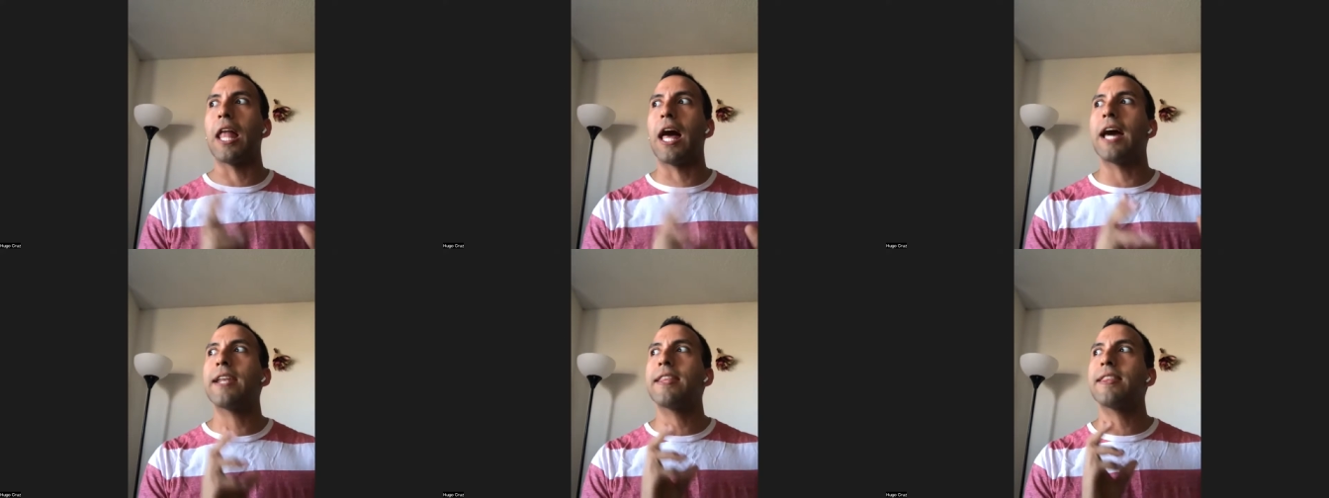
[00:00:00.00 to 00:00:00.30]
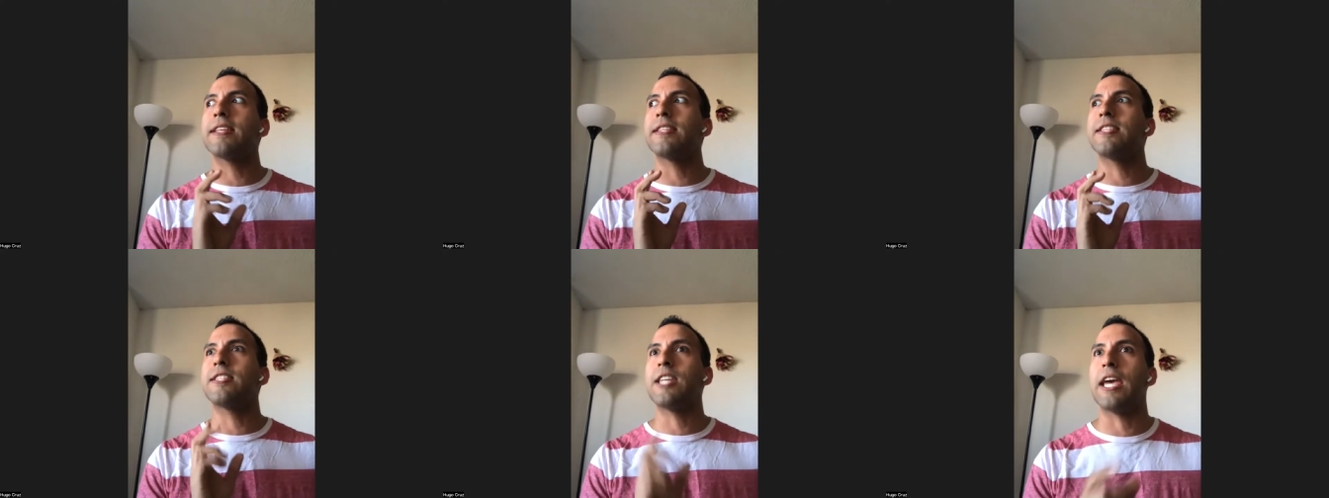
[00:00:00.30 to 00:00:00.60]
lot of
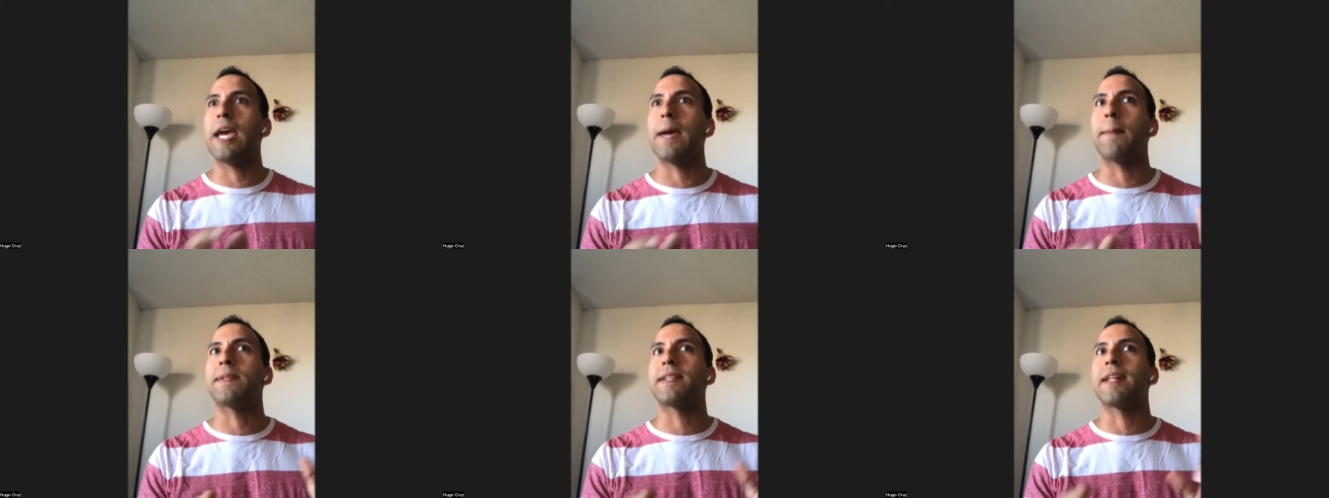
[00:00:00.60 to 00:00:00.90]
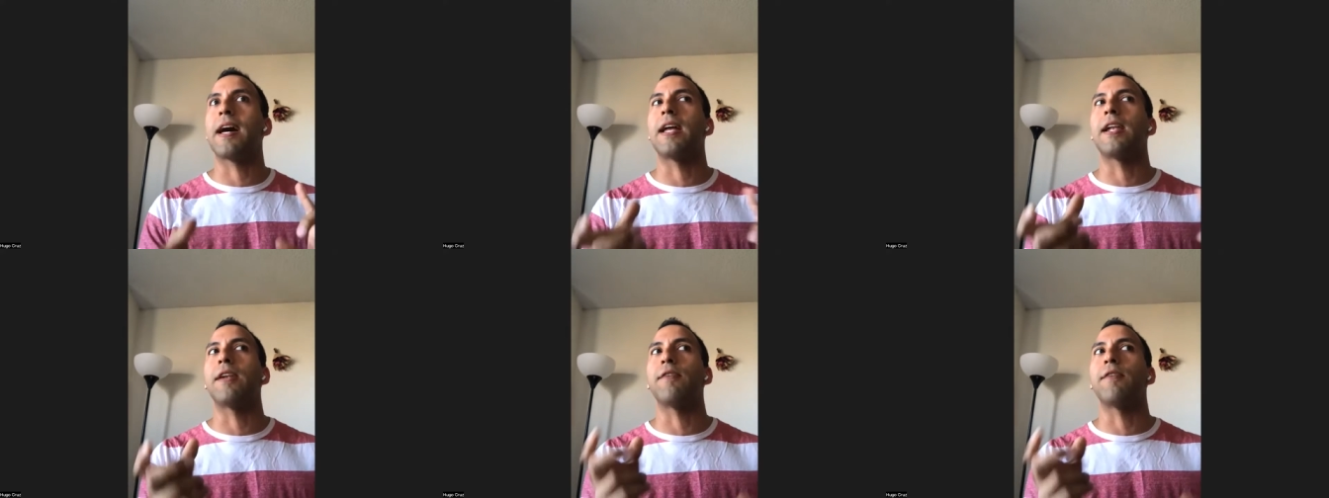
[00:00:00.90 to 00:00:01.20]
the tips
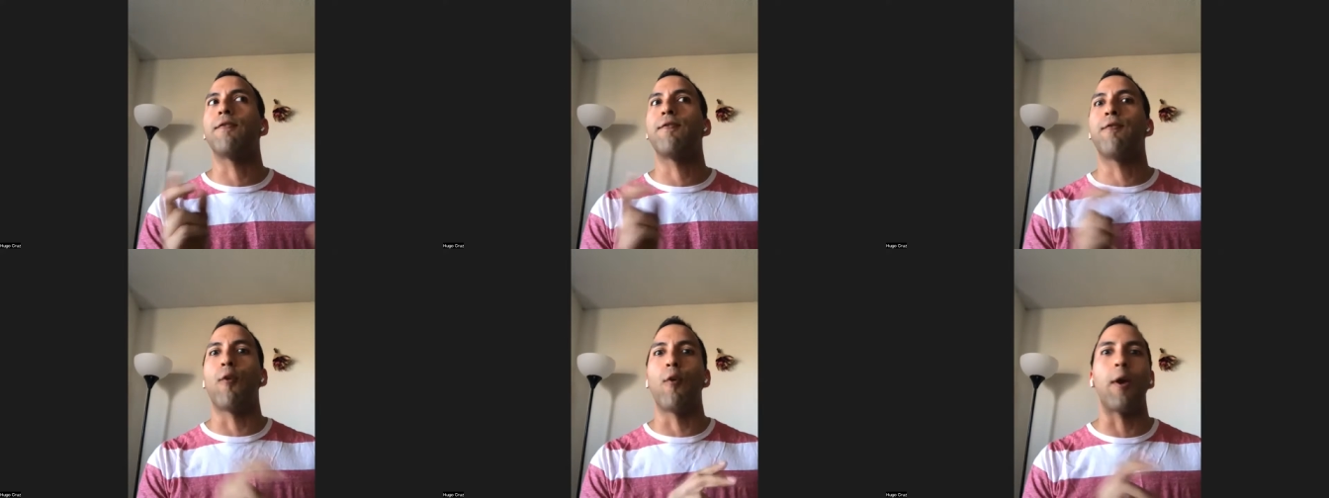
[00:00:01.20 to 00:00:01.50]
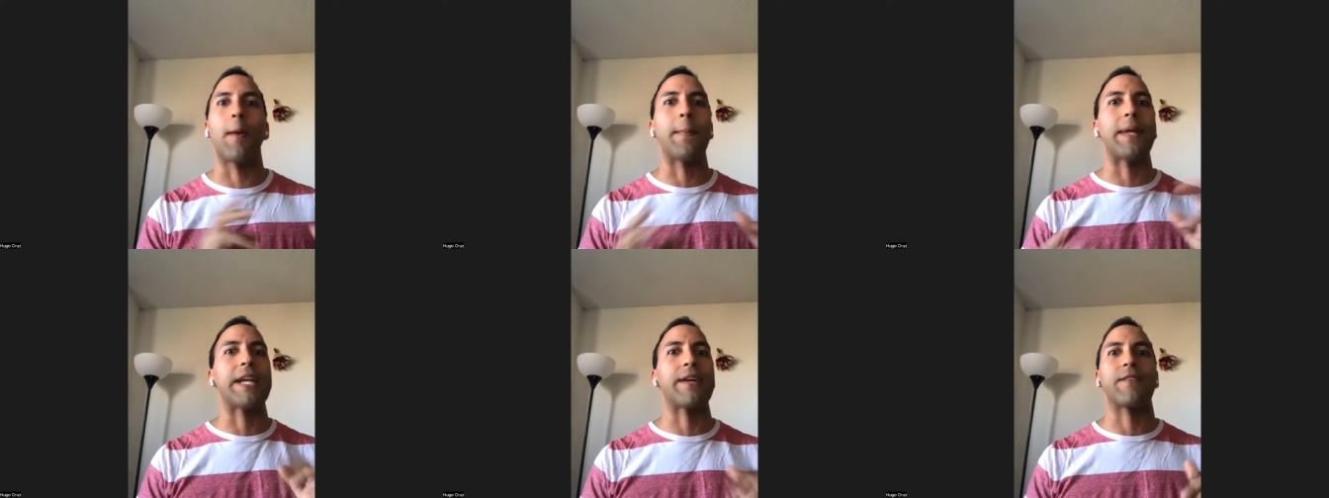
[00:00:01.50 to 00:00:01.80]
on
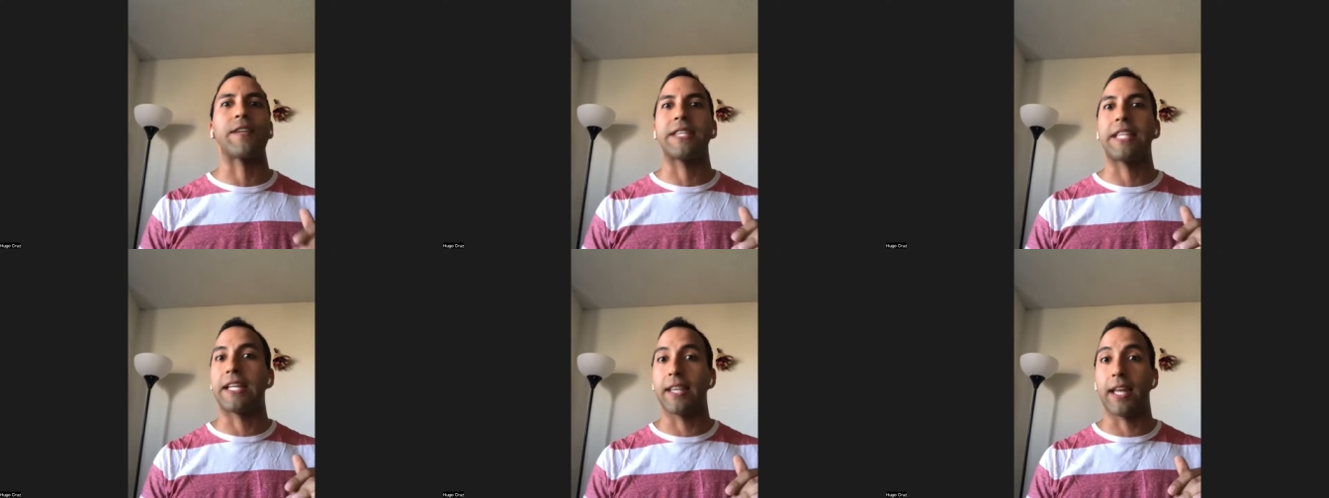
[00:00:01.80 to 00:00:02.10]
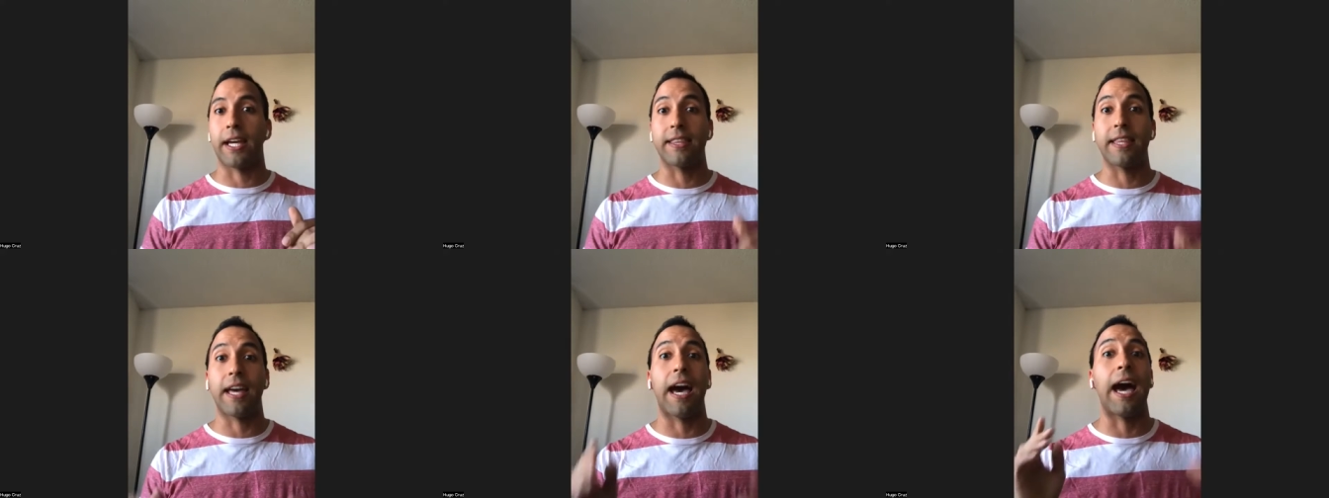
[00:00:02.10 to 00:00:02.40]
form and everything
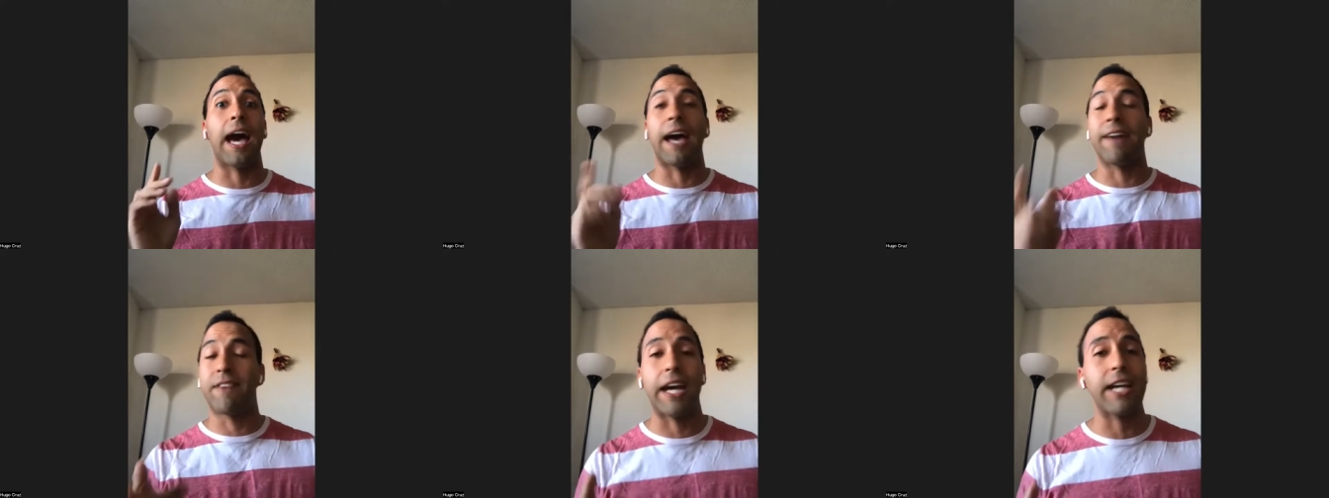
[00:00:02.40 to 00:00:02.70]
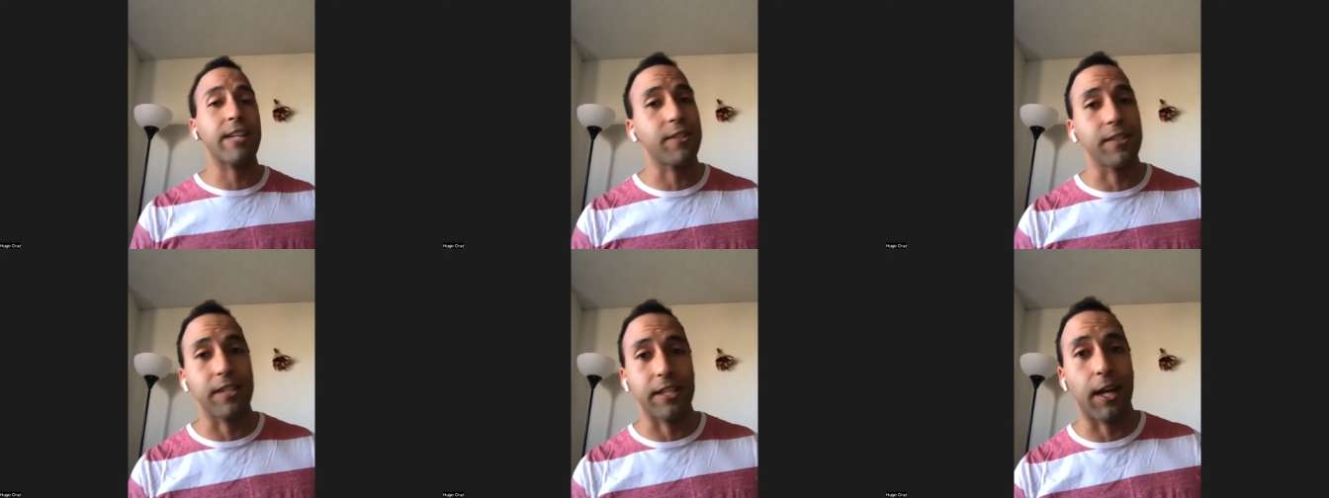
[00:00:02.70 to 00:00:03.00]
like that have
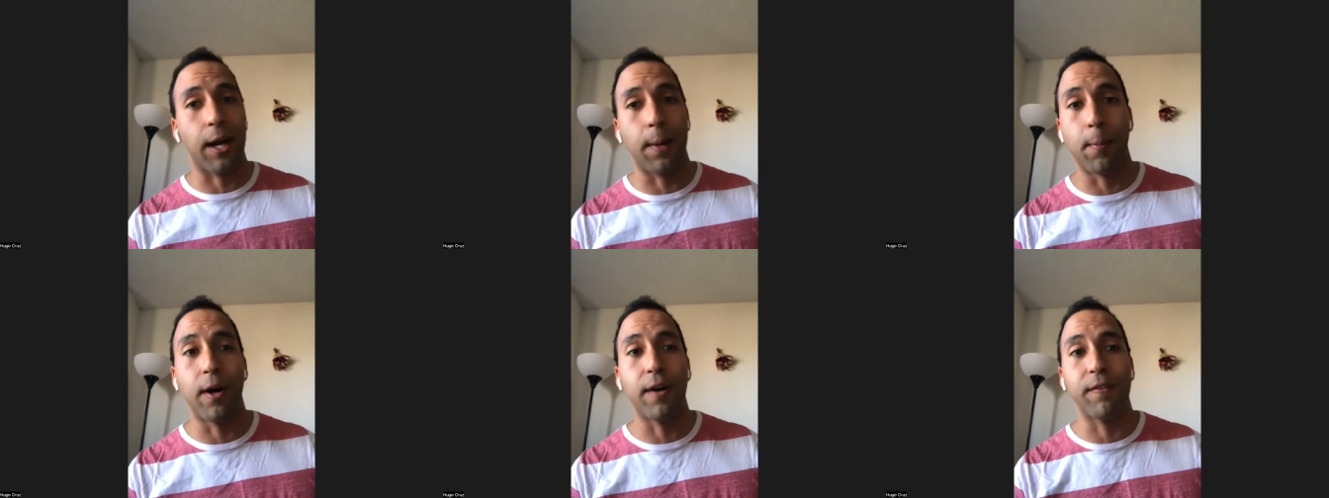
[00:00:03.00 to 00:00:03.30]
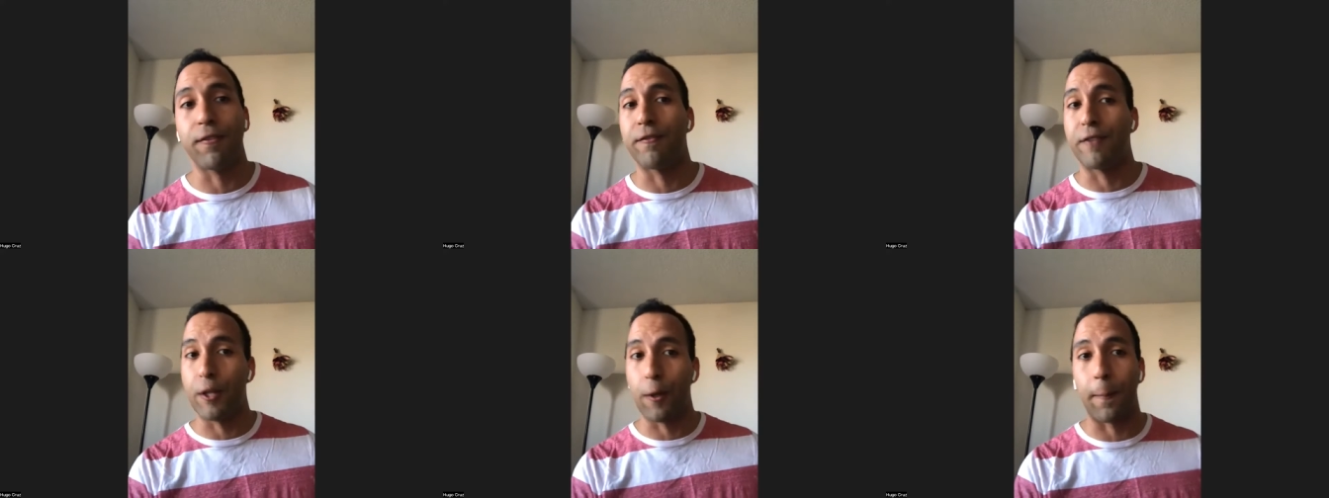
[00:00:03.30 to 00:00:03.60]
actually come off
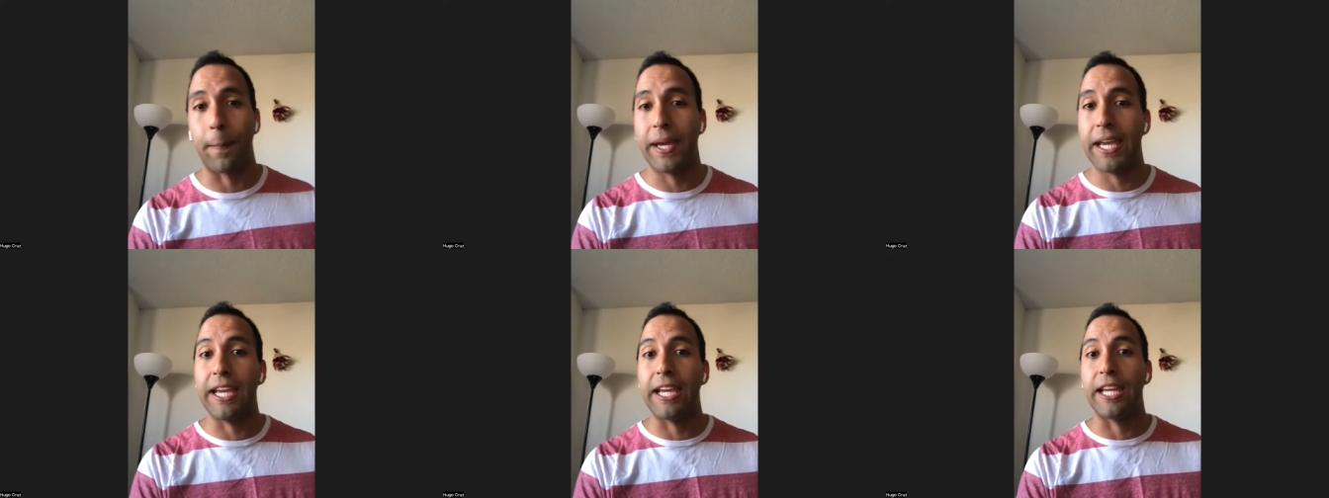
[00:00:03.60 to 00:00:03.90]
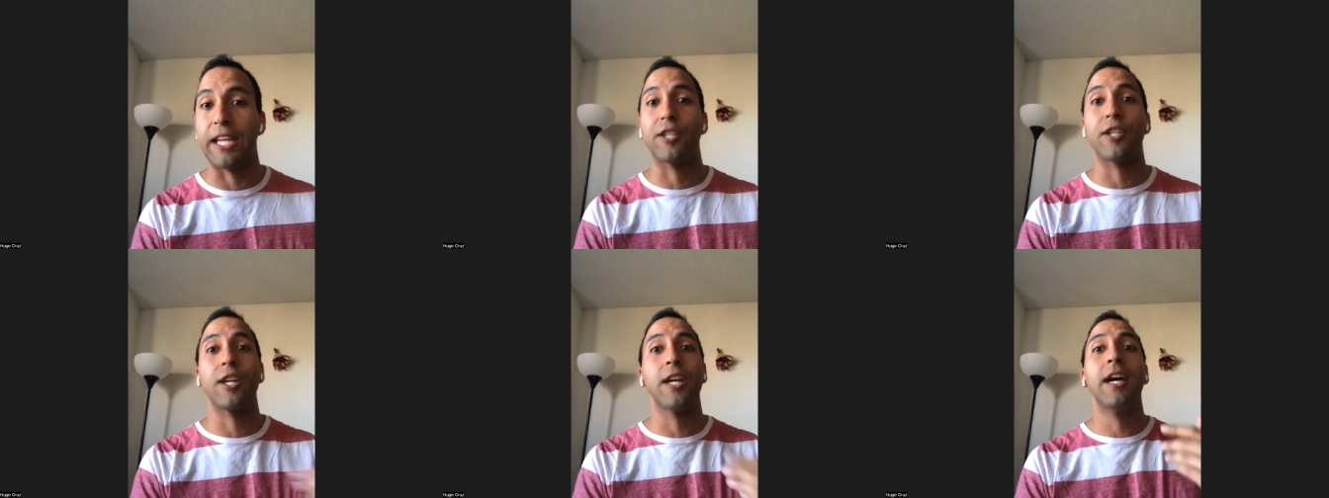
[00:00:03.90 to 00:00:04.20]
of your page.